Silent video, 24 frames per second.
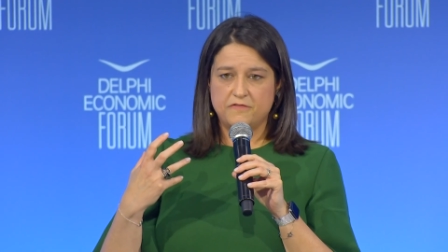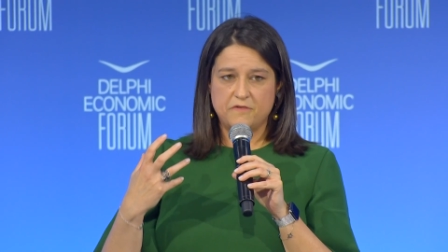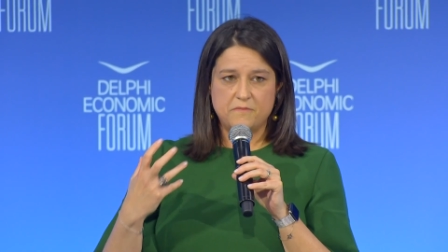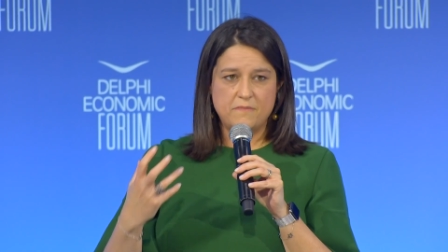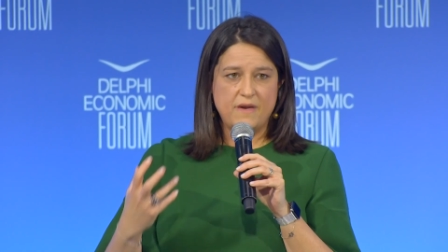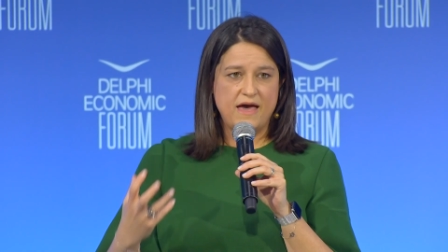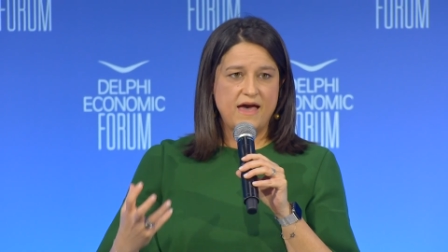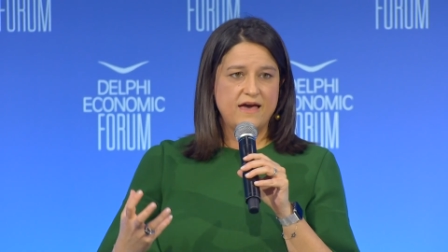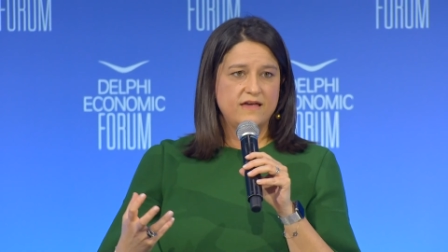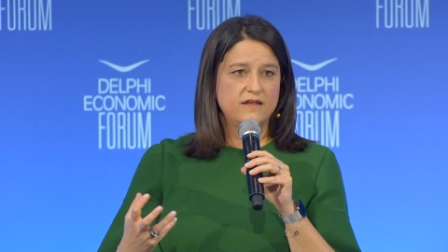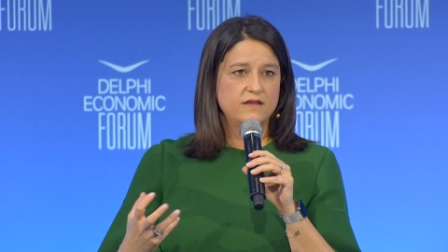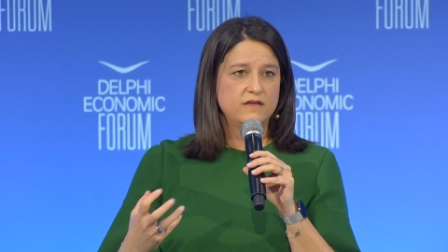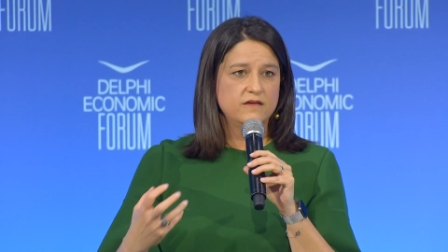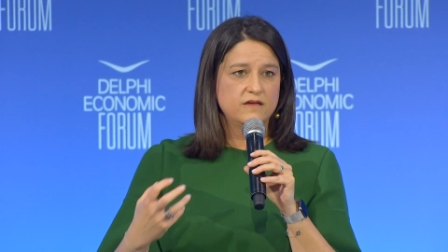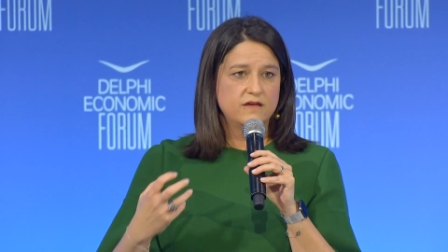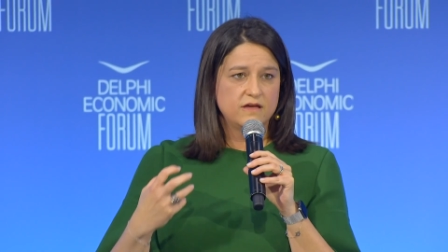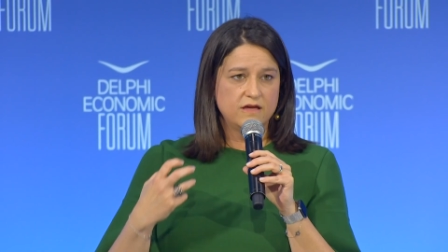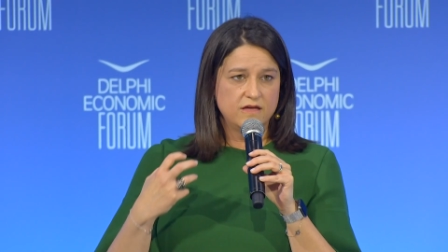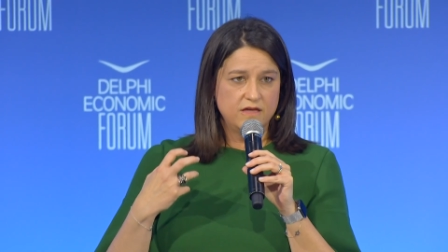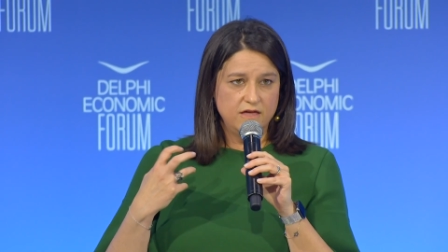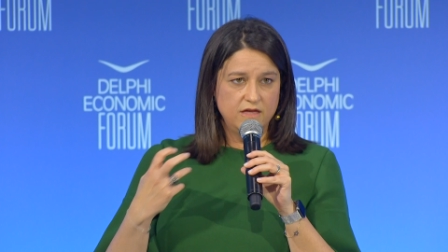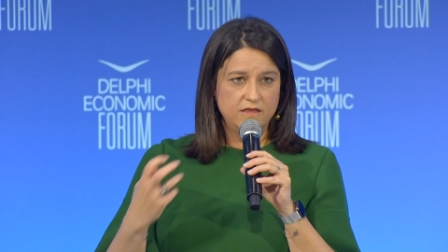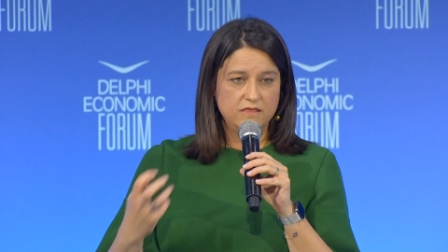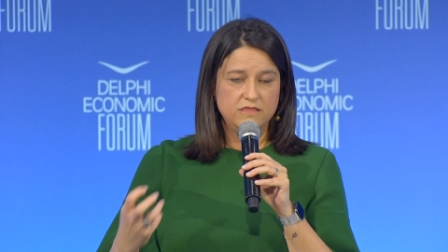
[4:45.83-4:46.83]
thematic
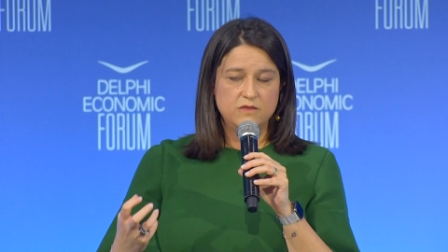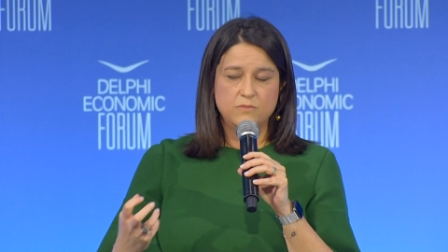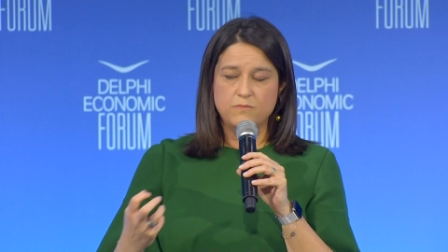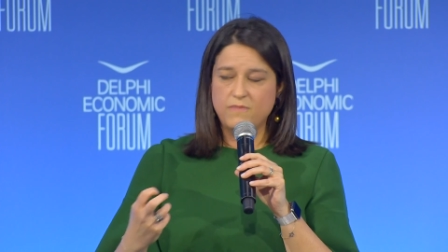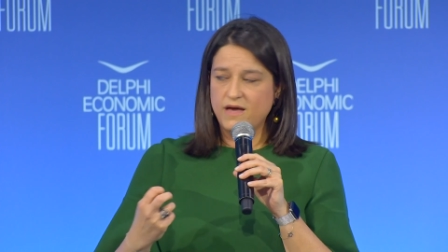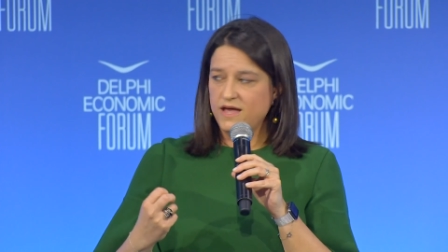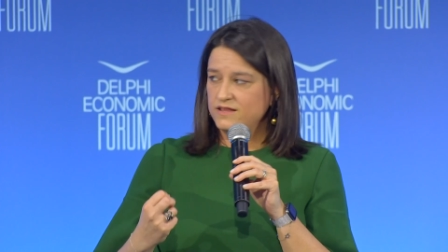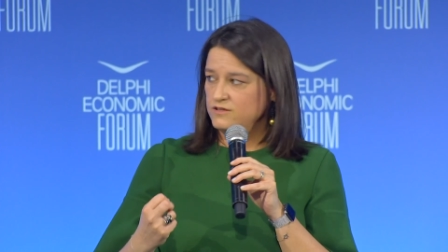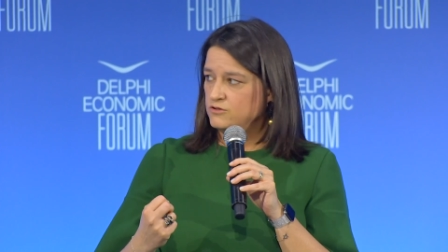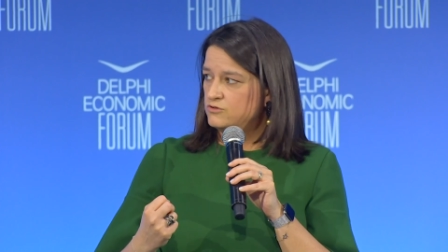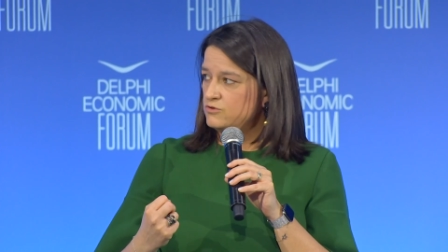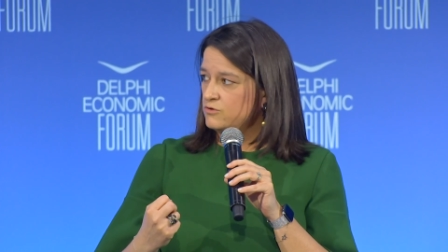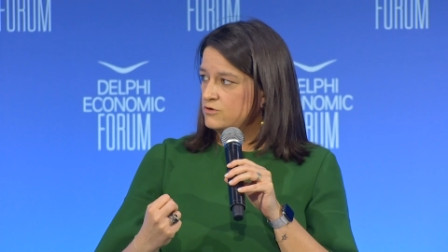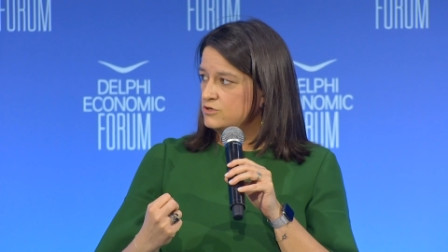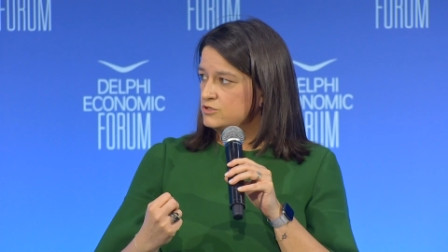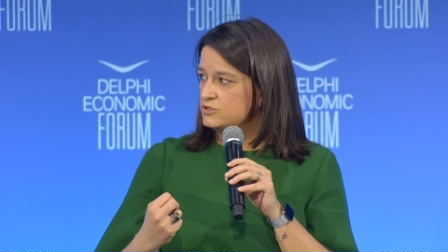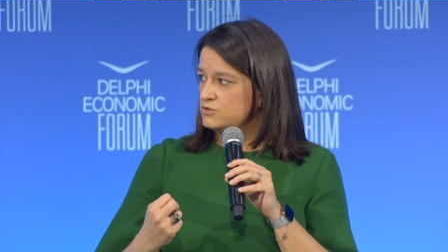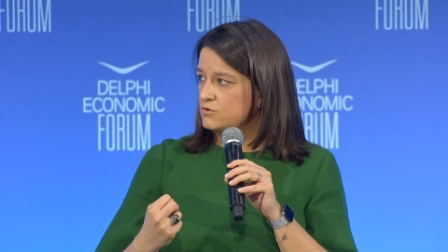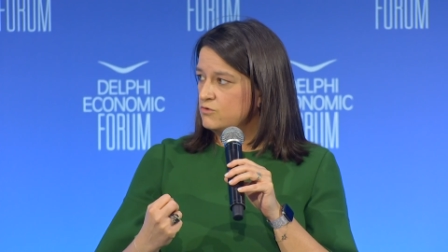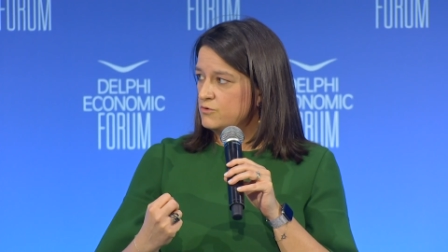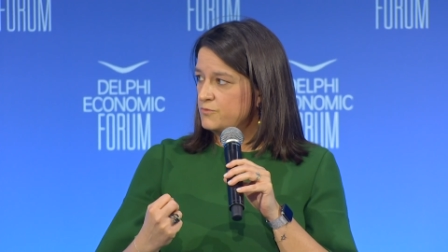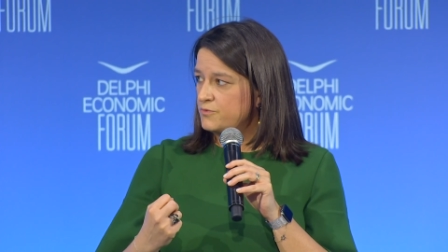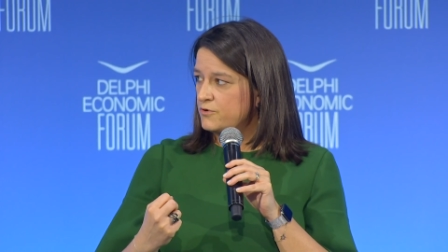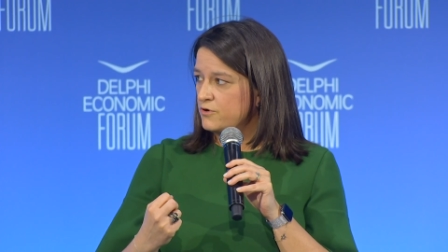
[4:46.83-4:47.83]
in the mandatory
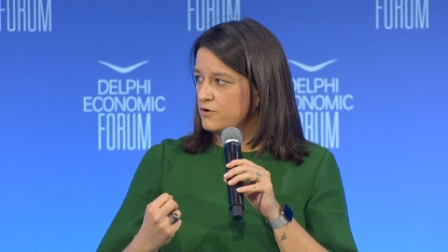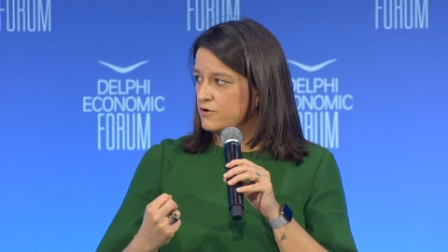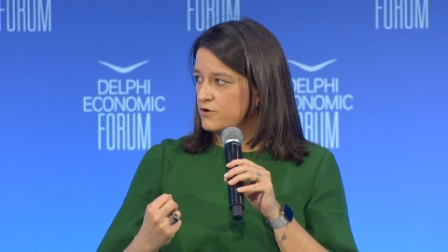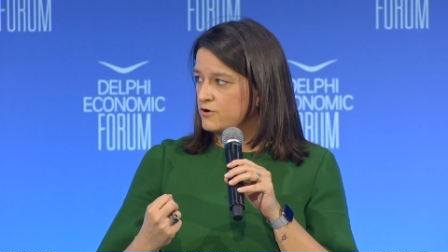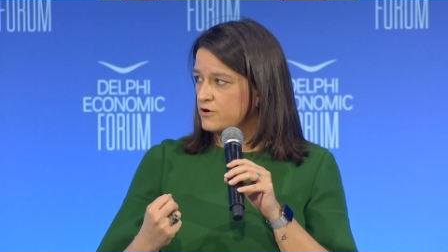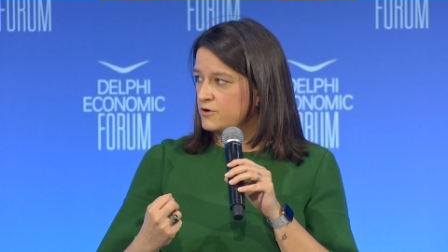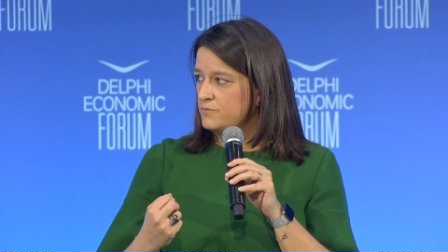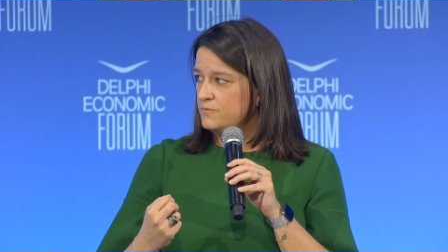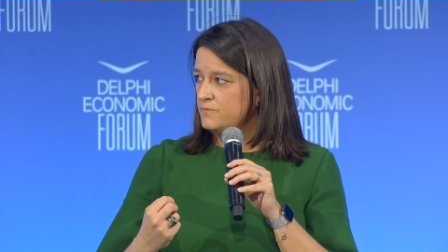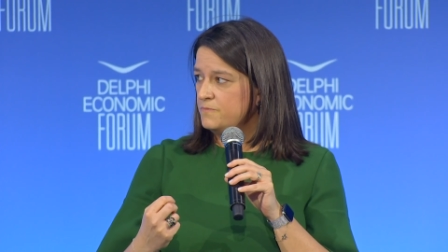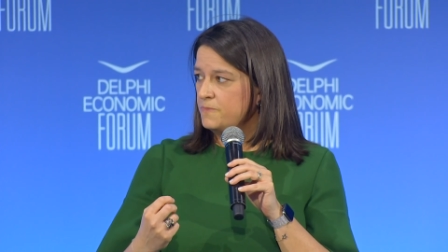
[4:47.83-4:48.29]
school program uh,